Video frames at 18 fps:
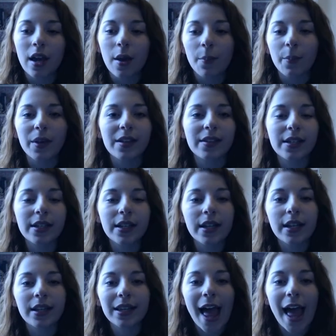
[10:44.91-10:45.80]
Because it
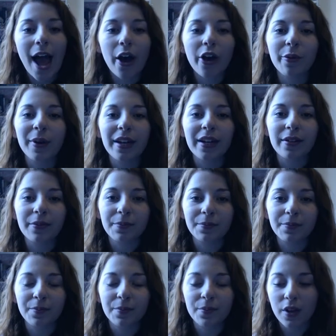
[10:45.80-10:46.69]
allowed me to
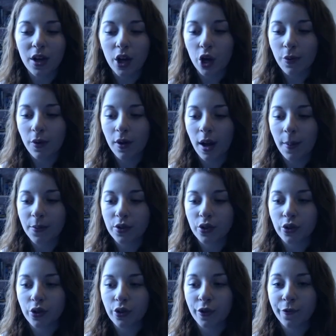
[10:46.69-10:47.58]
open up
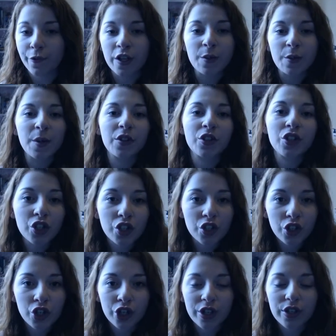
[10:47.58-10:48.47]
to first-person
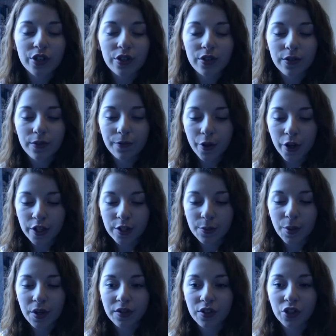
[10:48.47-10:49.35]

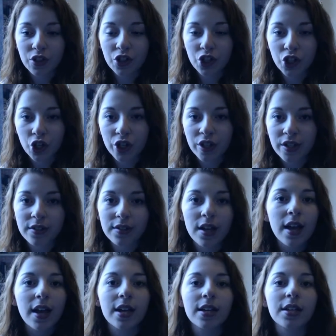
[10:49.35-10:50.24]
shooters,
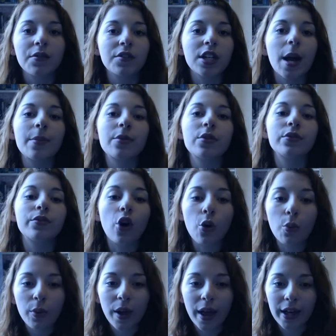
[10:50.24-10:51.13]
different types of
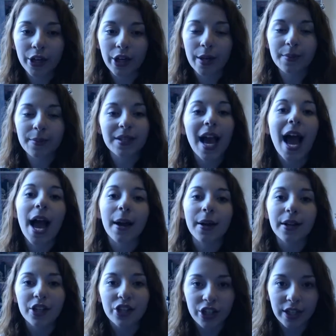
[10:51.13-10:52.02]
role-playing games,
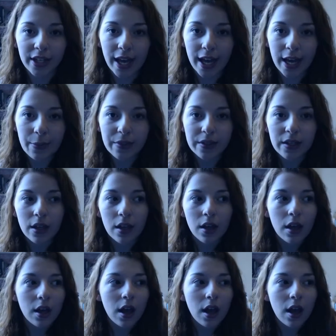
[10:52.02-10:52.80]
action games.